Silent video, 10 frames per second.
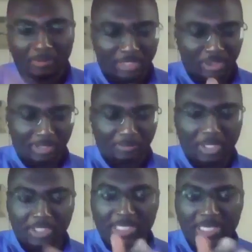Make sure the
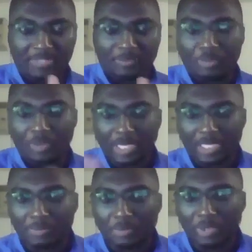project gets from point A
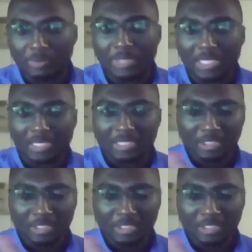to point B.